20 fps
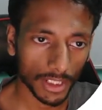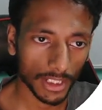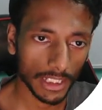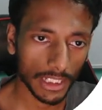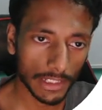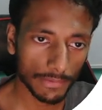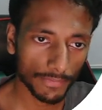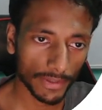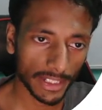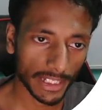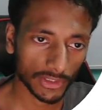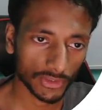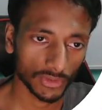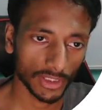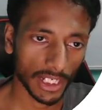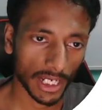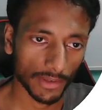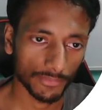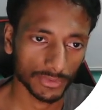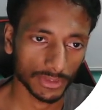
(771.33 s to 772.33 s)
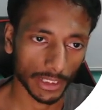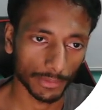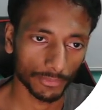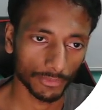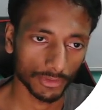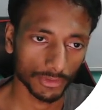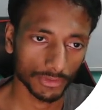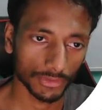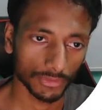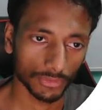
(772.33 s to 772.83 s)
if I actually have
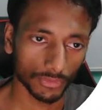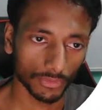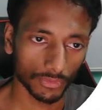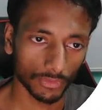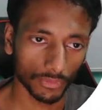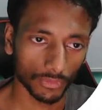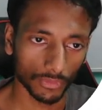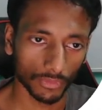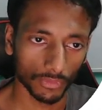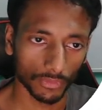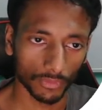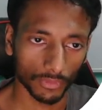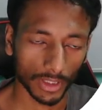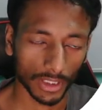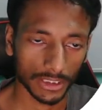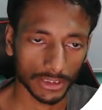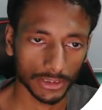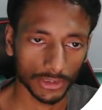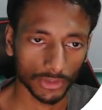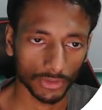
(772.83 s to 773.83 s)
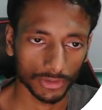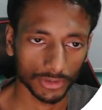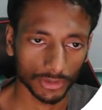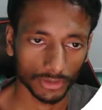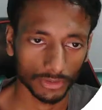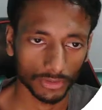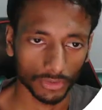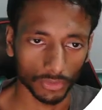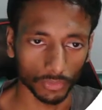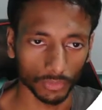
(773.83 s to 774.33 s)
suppose
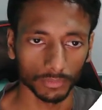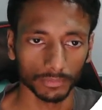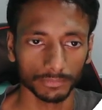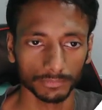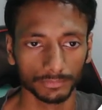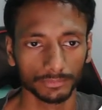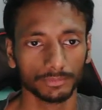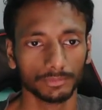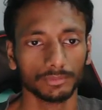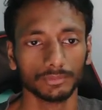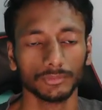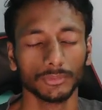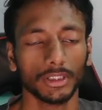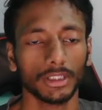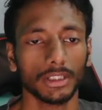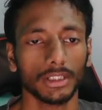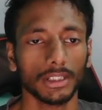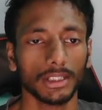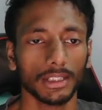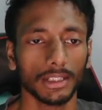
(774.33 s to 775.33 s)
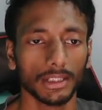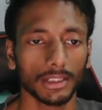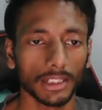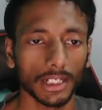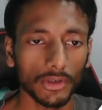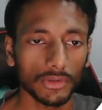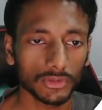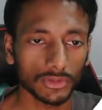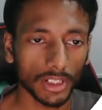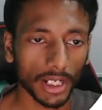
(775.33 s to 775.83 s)
1002,
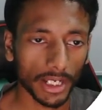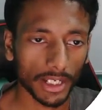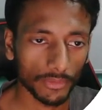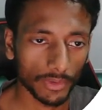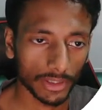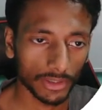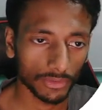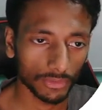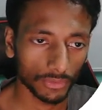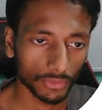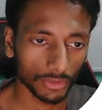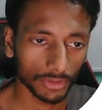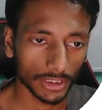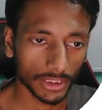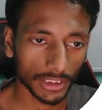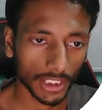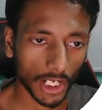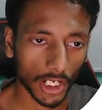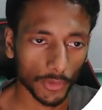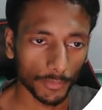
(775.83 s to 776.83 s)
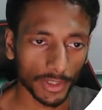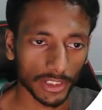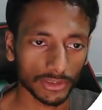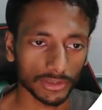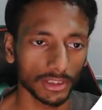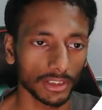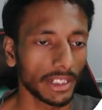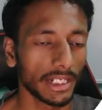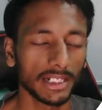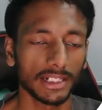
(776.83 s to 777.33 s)
now actually I want to know that how many
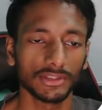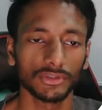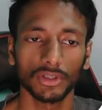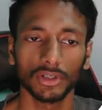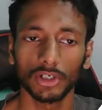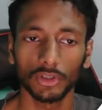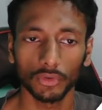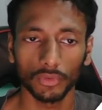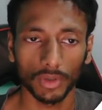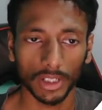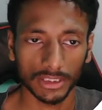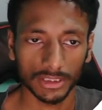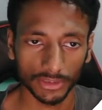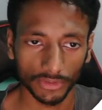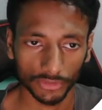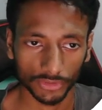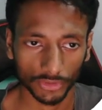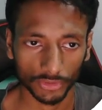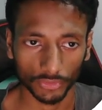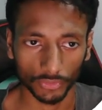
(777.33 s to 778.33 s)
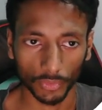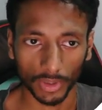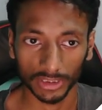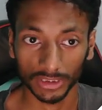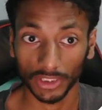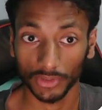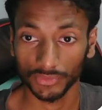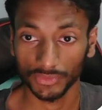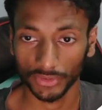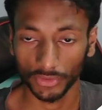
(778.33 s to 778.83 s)
n is equal to 1002,
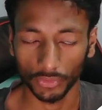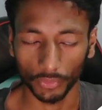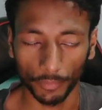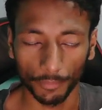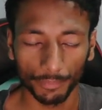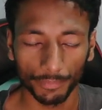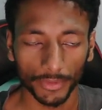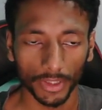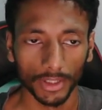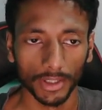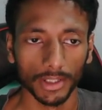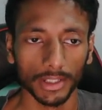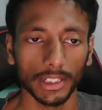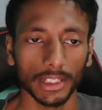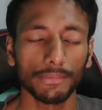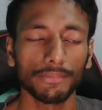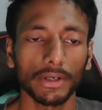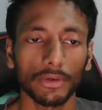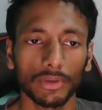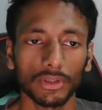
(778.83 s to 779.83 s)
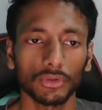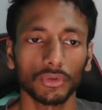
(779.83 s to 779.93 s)
1002. If I want